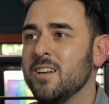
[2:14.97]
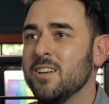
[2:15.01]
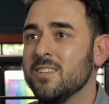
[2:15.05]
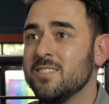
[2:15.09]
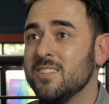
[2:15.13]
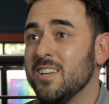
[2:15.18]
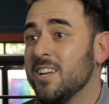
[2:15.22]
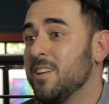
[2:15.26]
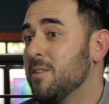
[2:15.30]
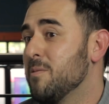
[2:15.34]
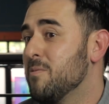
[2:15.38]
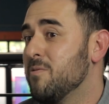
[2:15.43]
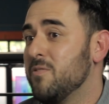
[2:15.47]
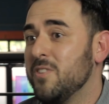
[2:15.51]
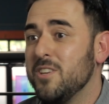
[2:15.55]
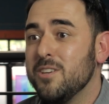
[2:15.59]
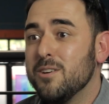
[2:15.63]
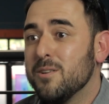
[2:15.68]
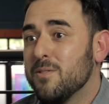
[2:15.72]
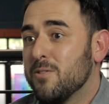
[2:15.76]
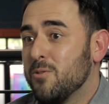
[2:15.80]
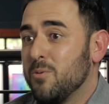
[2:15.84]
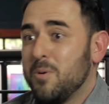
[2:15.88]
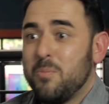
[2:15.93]
to get a
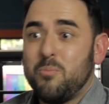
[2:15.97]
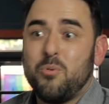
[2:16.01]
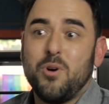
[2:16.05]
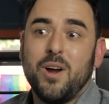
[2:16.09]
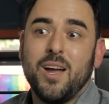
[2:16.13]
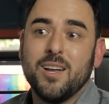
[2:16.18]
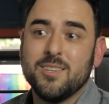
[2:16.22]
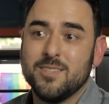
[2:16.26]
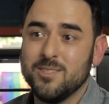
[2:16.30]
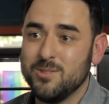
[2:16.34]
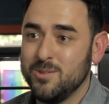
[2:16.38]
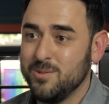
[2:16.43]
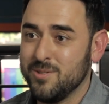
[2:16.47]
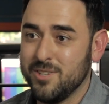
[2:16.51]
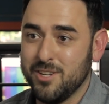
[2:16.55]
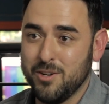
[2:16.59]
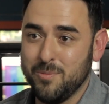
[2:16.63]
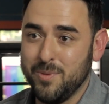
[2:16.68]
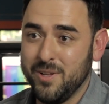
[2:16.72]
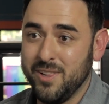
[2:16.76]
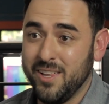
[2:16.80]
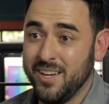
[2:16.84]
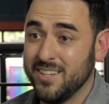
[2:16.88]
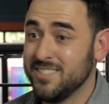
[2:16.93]
feel for what practice was going to
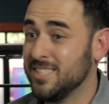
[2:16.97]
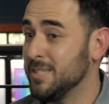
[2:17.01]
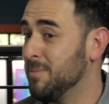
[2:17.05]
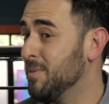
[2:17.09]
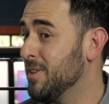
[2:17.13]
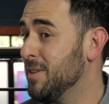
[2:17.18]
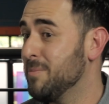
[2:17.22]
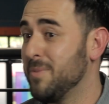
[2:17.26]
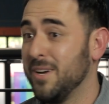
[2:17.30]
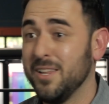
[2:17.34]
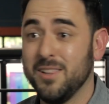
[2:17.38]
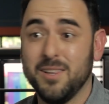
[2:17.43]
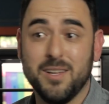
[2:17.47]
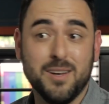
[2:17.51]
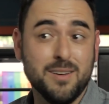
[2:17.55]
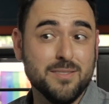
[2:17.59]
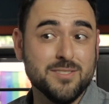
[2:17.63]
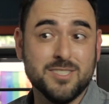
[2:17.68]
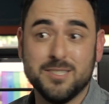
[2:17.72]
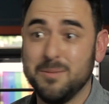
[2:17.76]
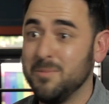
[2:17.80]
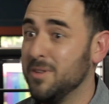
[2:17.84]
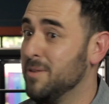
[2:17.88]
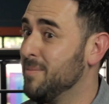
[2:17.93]
be like. Some of them I loved,
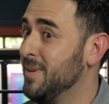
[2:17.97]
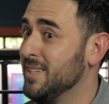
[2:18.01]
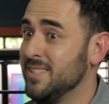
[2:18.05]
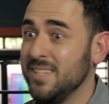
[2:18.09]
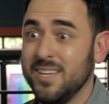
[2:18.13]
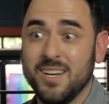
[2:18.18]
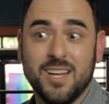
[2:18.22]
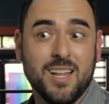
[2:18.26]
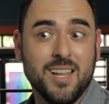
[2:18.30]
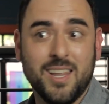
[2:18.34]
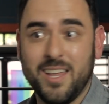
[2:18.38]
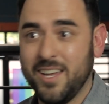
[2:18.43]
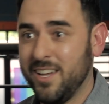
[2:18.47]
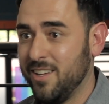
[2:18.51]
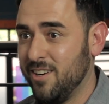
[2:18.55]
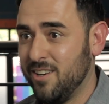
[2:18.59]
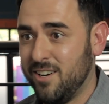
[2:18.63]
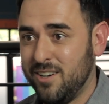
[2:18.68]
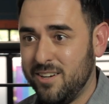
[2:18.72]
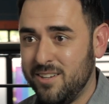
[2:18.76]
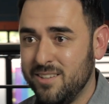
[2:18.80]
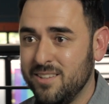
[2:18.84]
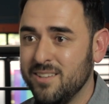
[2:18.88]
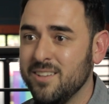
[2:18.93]
some of them I did not like at
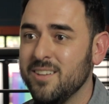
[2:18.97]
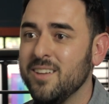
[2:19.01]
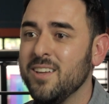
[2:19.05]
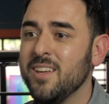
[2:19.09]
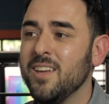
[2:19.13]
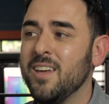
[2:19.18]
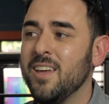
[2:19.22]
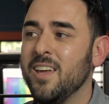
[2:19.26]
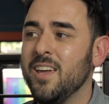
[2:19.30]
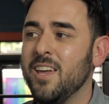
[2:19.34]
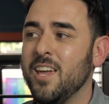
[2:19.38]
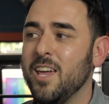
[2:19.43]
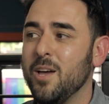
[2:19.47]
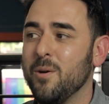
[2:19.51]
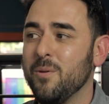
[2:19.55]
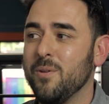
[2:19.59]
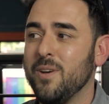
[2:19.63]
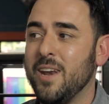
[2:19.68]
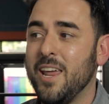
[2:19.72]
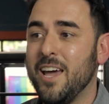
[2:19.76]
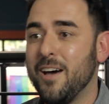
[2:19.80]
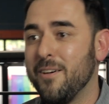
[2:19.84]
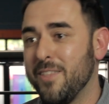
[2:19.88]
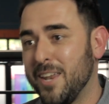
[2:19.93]
all. And
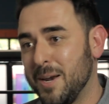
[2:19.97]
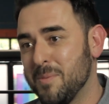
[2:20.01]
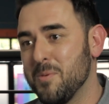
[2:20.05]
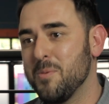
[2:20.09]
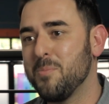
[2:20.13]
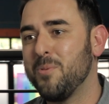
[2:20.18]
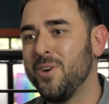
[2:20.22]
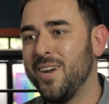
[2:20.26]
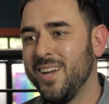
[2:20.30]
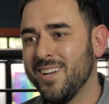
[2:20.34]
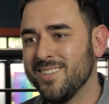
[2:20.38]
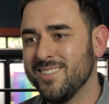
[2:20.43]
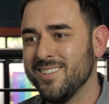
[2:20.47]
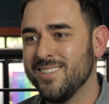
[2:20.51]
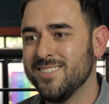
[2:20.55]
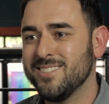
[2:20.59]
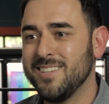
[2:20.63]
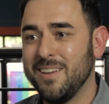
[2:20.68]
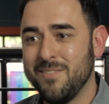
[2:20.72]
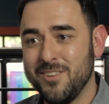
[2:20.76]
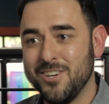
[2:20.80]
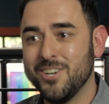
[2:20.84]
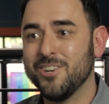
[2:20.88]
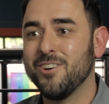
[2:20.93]
now that I'm in practice,
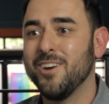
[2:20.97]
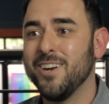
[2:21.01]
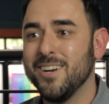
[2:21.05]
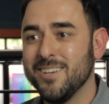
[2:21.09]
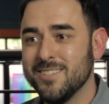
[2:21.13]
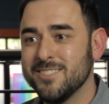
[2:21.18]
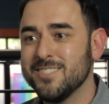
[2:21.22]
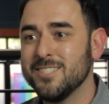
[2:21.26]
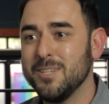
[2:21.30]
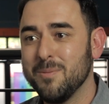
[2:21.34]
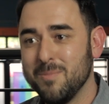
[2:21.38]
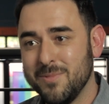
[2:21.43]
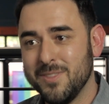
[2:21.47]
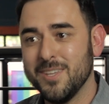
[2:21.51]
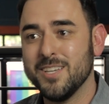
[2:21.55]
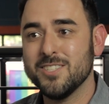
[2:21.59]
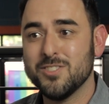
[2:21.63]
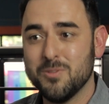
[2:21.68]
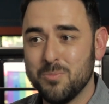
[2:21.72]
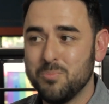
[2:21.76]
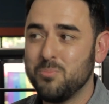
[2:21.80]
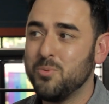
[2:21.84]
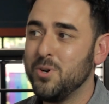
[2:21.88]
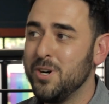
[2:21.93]
I've integrated some things
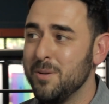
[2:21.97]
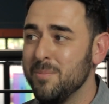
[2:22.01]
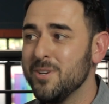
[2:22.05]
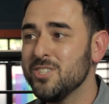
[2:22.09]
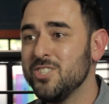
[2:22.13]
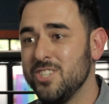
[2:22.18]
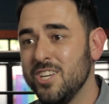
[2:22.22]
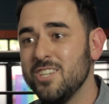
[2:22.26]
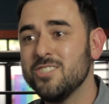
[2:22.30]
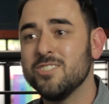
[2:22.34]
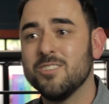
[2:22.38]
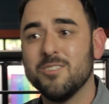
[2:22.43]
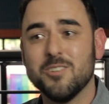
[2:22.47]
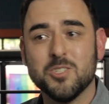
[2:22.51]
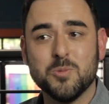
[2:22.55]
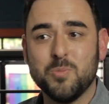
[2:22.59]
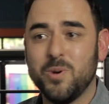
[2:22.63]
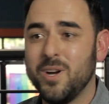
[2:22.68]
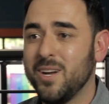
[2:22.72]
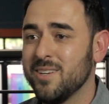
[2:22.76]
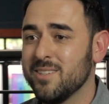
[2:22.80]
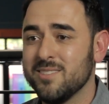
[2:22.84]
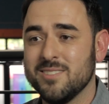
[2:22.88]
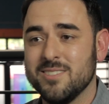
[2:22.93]
from pretty much each of those
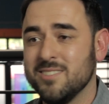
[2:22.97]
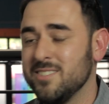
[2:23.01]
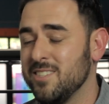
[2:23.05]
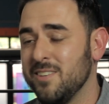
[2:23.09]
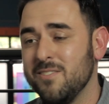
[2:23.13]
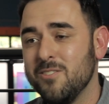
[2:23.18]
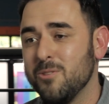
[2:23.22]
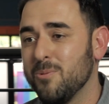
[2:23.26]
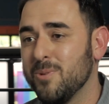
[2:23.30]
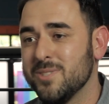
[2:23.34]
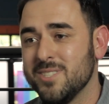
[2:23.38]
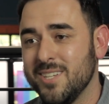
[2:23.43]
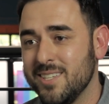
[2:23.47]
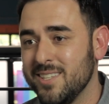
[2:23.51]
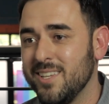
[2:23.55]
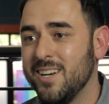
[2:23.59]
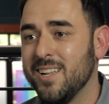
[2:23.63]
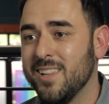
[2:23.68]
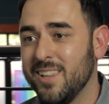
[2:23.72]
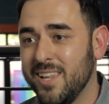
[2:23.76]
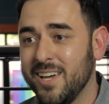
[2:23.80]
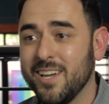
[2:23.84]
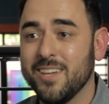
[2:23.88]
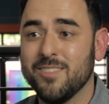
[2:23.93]
practices. Even the ones I
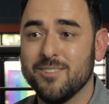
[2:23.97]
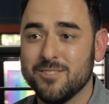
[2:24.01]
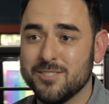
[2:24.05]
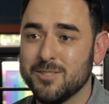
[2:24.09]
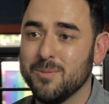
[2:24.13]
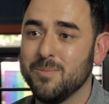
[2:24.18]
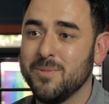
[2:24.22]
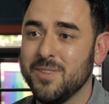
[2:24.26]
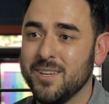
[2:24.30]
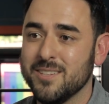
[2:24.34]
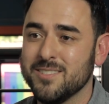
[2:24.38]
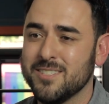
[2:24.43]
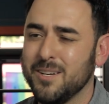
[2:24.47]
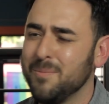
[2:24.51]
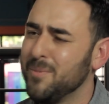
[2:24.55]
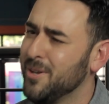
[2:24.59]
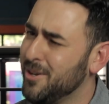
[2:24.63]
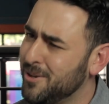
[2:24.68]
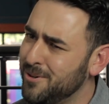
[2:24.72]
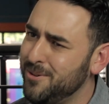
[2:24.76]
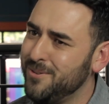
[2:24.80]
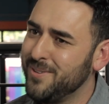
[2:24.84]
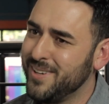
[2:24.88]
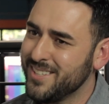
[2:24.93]
didn't like, there's some things I'm like,
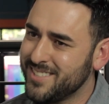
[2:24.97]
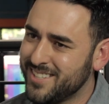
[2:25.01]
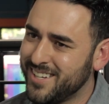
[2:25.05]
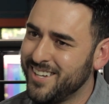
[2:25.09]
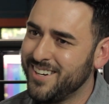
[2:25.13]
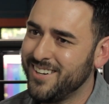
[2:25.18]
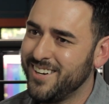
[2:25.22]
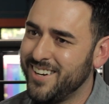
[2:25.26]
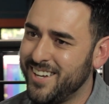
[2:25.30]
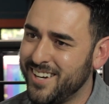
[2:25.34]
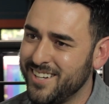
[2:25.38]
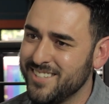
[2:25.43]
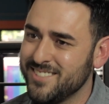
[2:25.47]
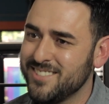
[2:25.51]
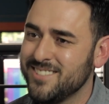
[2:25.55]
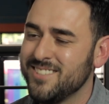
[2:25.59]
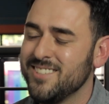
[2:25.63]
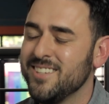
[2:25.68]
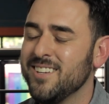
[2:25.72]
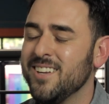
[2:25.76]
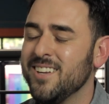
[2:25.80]
ooh, that's kind of nice.